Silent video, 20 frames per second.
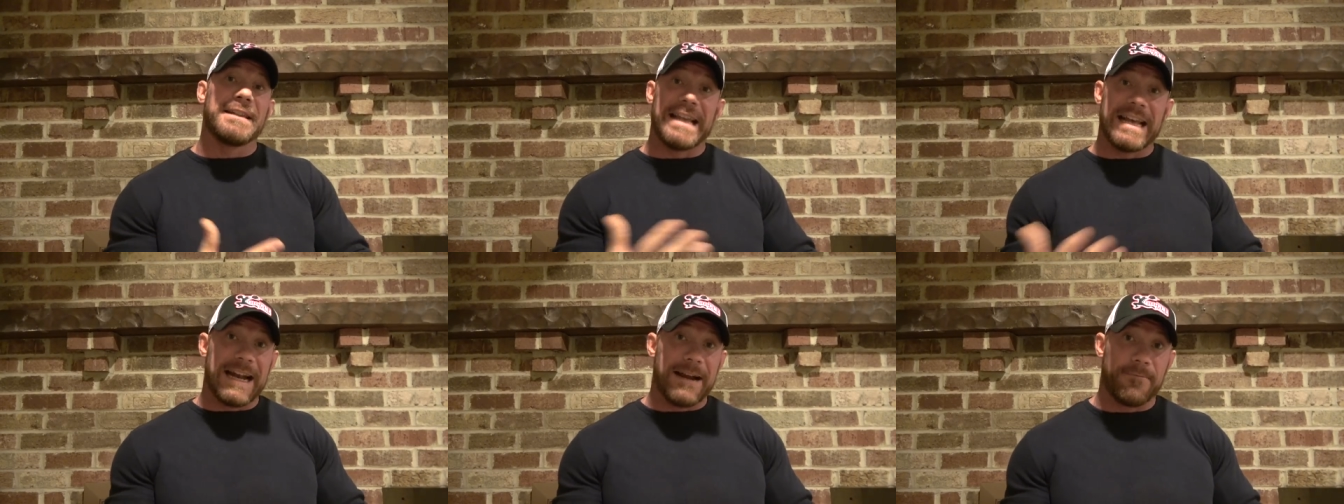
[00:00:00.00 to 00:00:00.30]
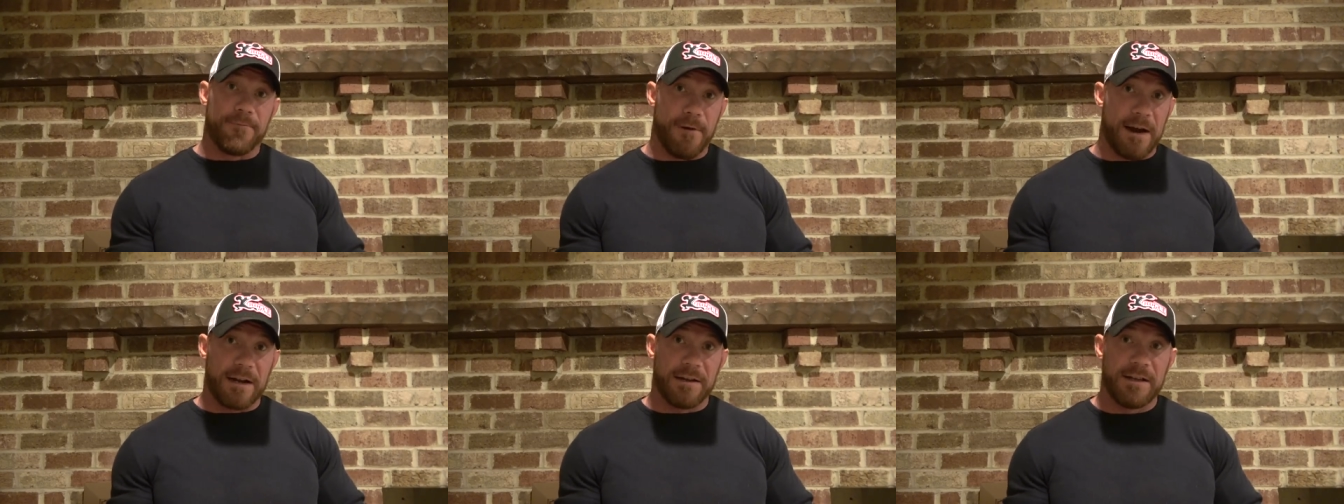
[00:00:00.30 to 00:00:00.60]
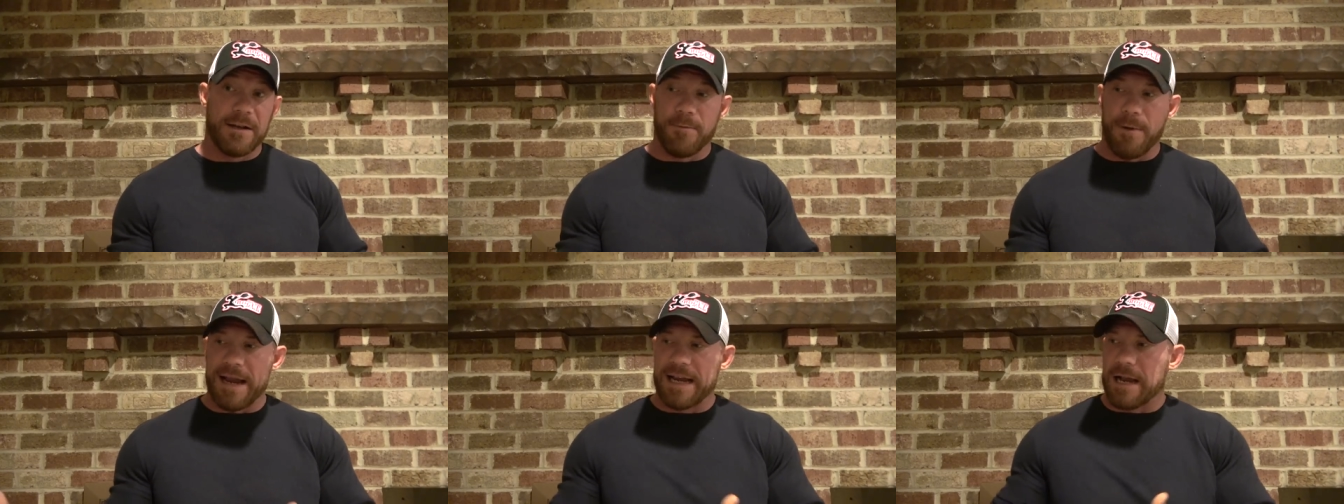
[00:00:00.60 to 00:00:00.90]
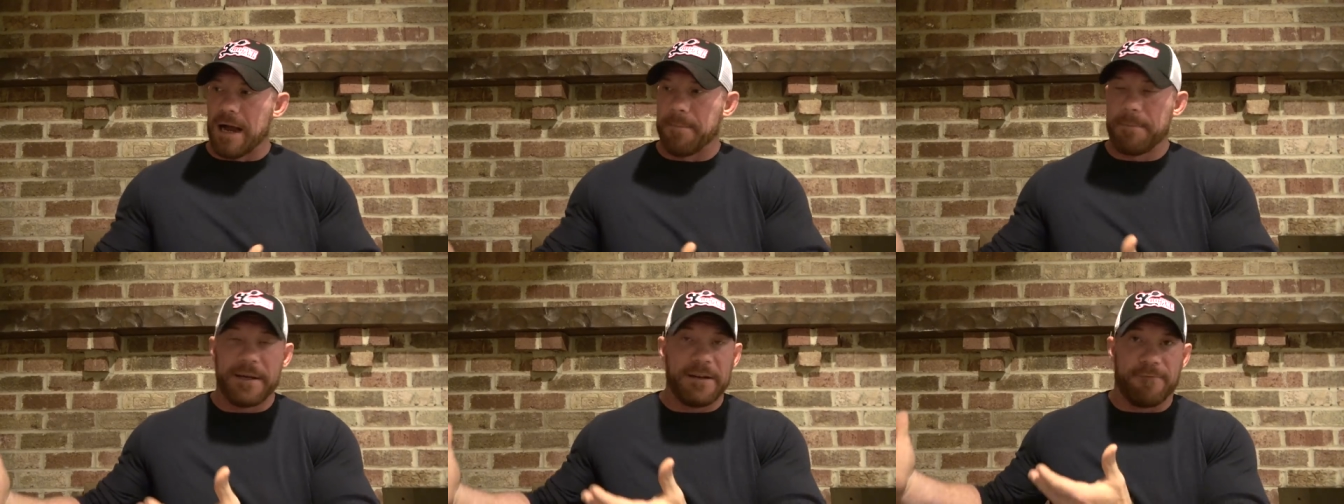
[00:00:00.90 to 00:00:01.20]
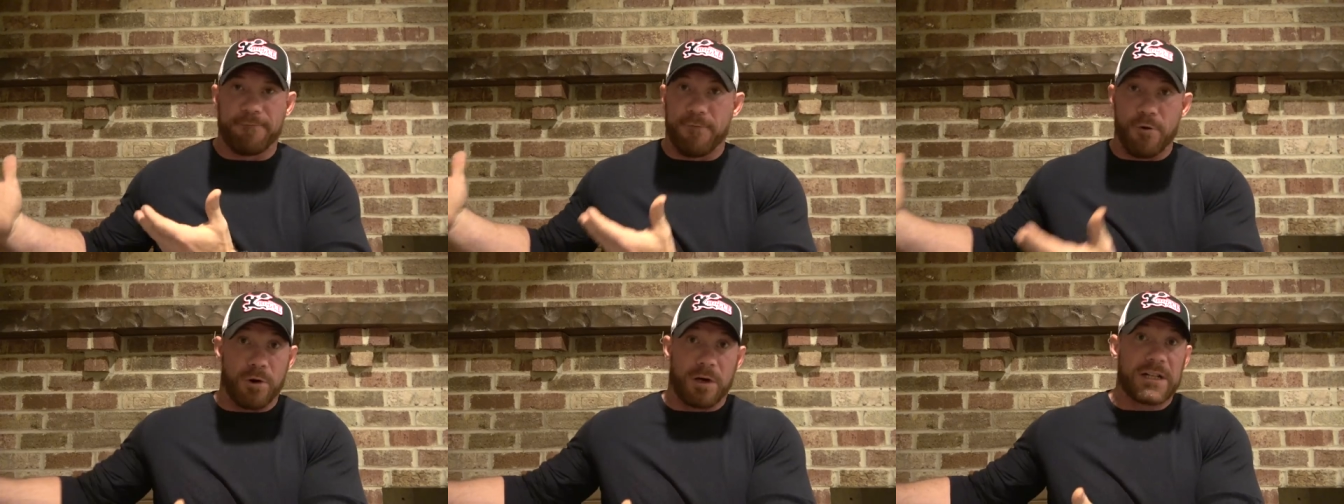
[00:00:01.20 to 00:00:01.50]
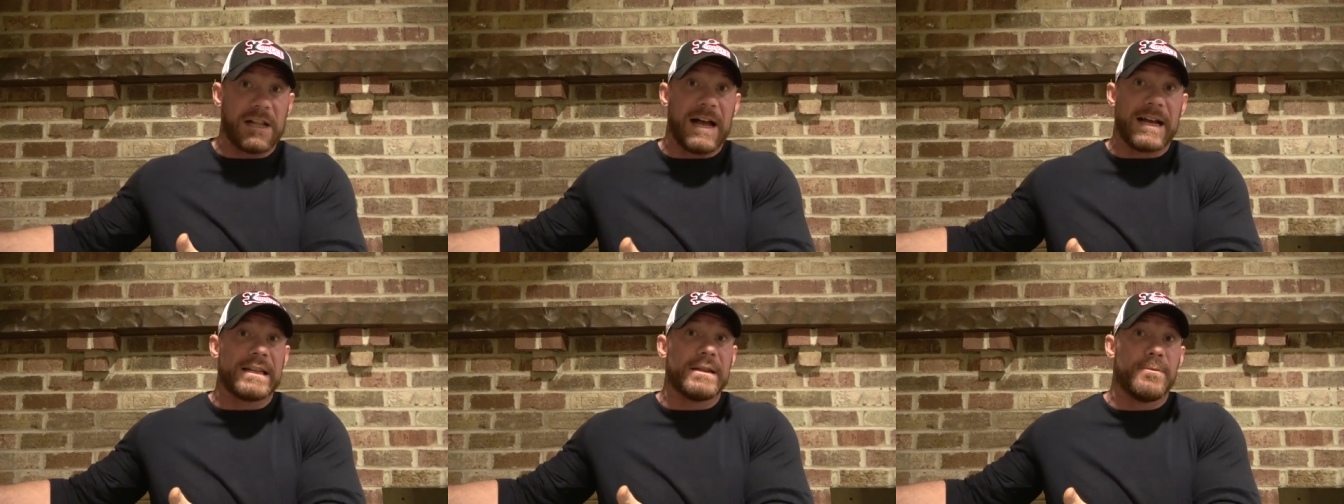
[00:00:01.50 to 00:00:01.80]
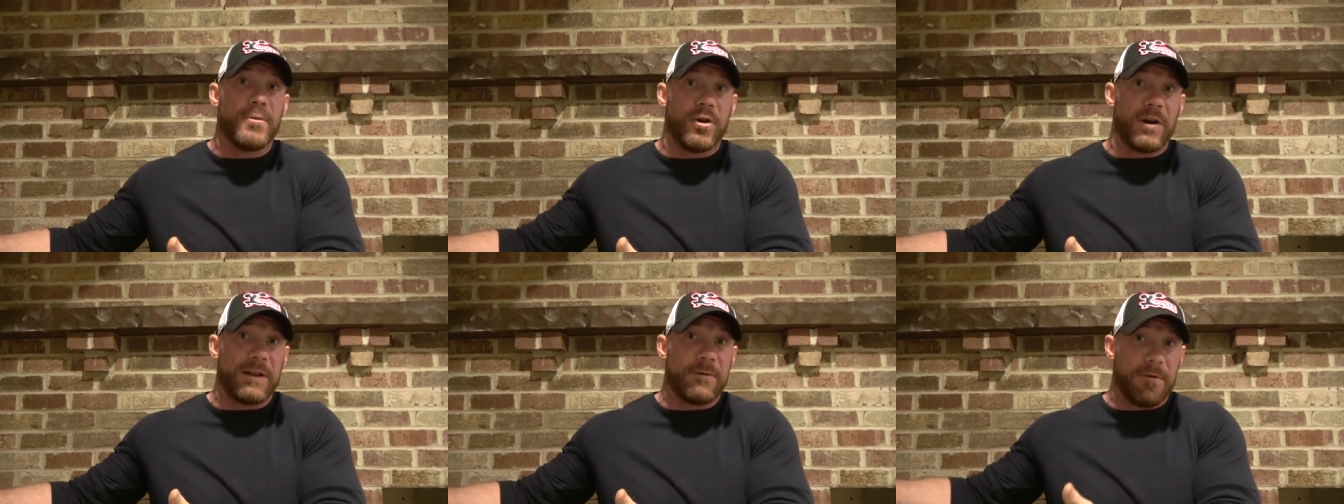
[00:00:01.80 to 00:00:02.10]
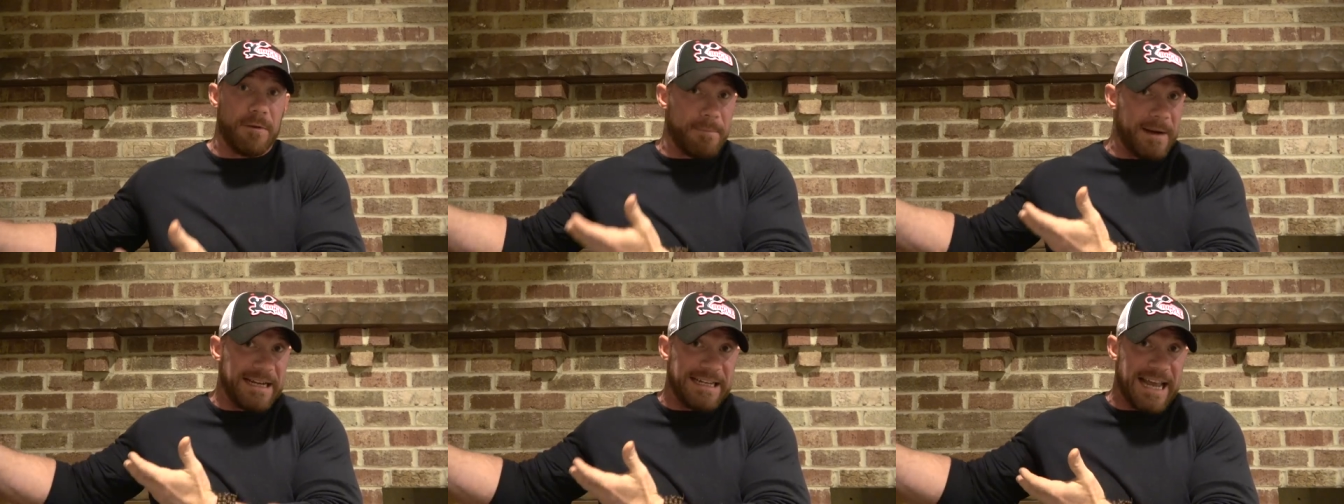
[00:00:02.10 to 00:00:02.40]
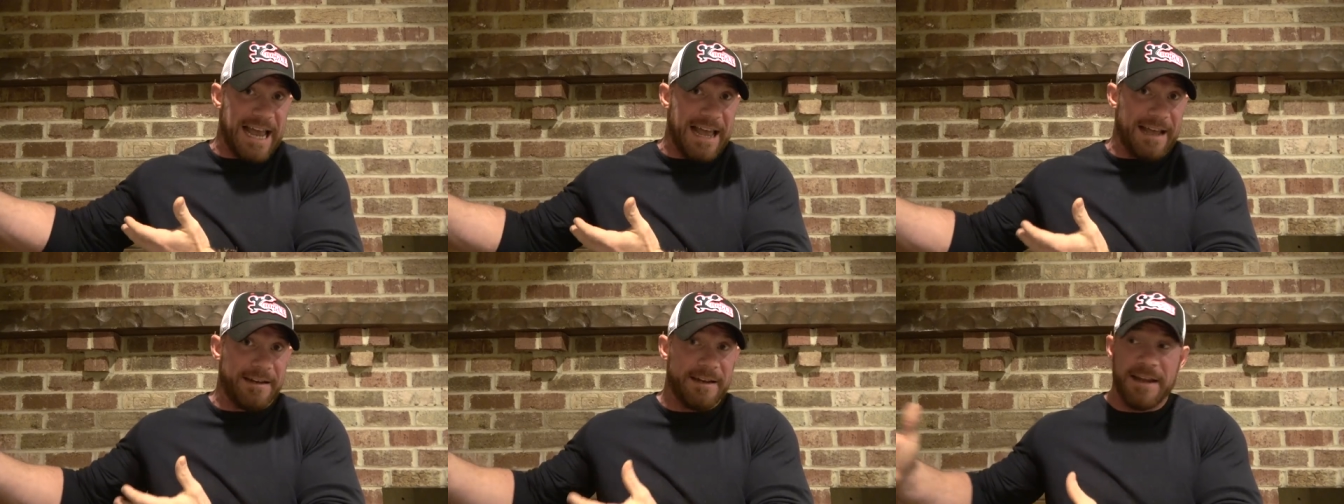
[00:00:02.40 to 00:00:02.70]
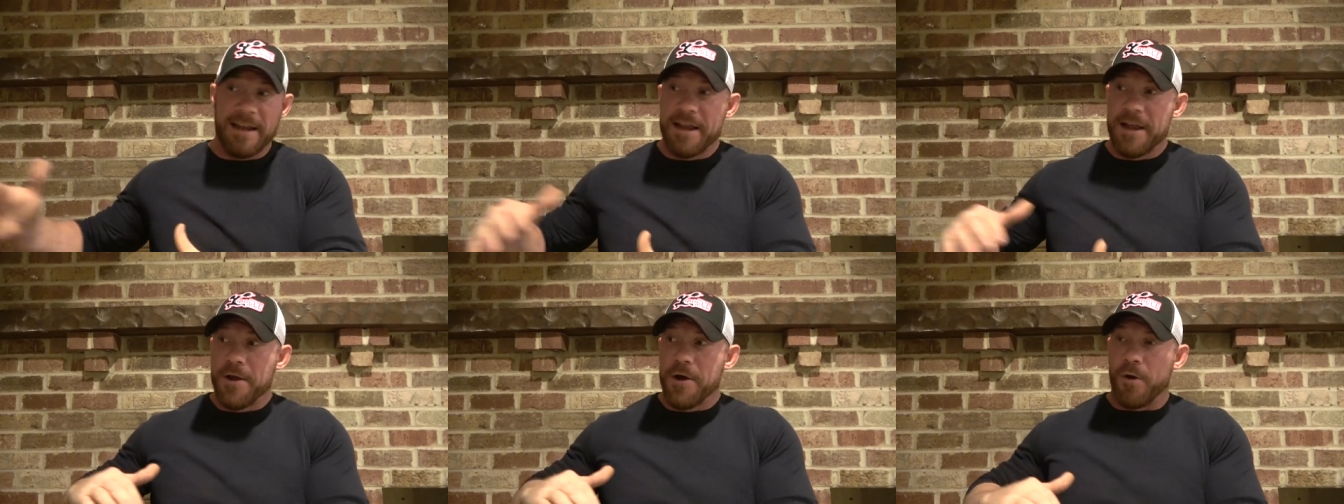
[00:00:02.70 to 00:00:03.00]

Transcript: And then I'd regularly wake up at four o'clock in the morning with my dad,